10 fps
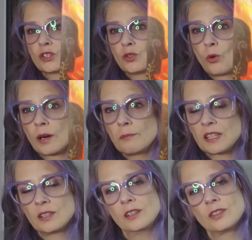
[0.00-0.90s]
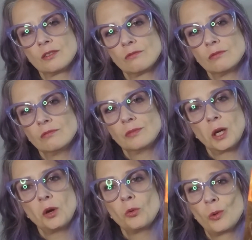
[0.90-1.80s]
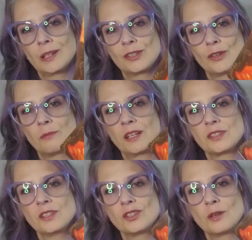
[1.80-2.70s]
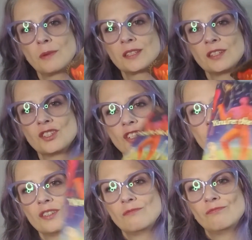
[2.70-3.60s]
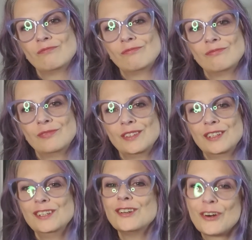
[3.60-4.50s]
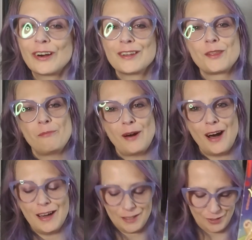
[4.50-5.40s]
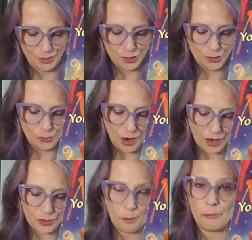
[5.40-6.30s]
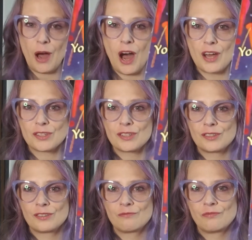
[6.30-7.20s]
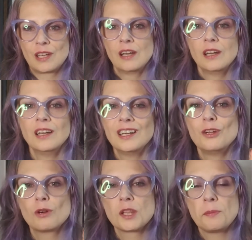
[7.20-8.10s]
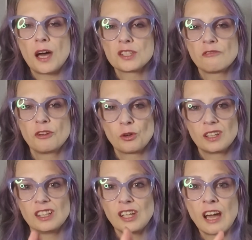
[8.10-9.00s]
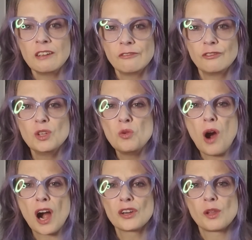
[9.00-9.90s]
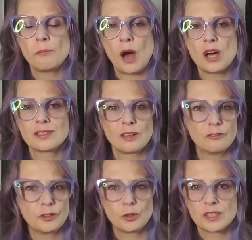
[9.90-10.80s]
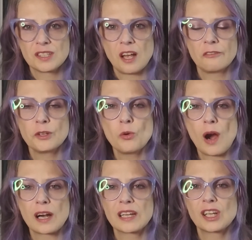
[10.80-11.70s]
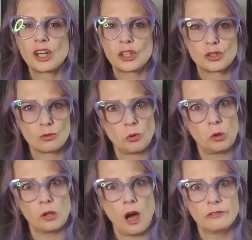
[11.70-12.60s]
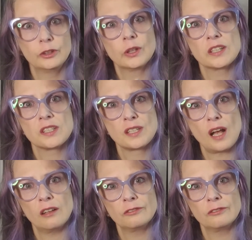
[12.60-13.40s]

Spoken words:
your message? What's your message? Your message is, you're the boss. You are the boss. You are the boss of your life. You are the boss of yourself. You are in control of yourself.